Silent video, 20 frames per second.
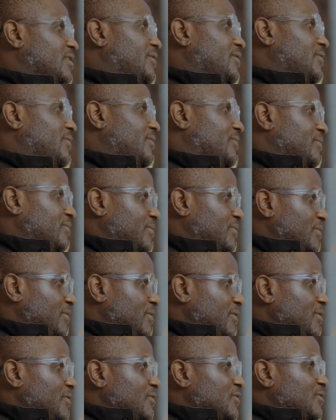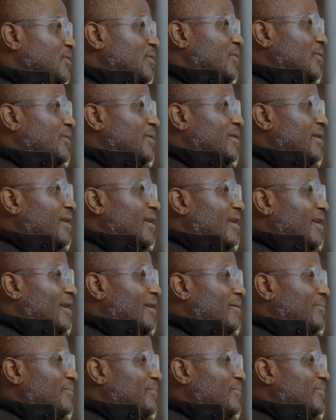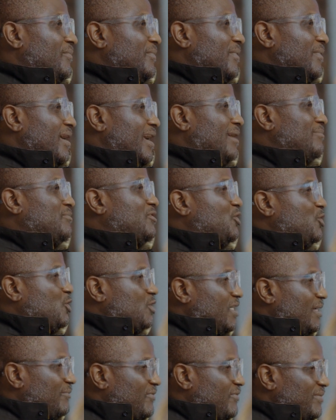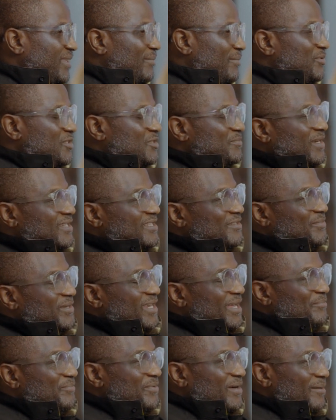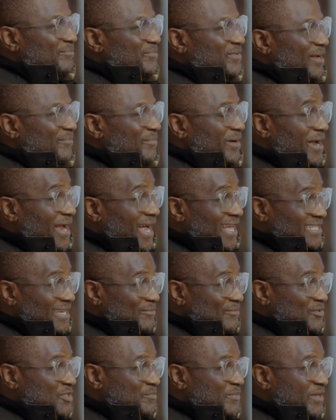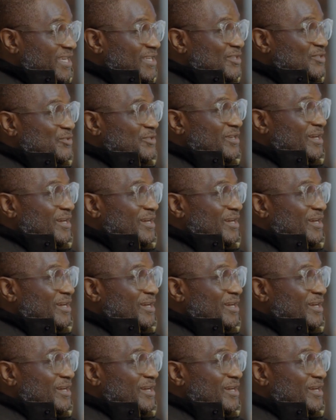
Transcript: they know. So I'm T-shaped from that perspective, but as I'm speaking to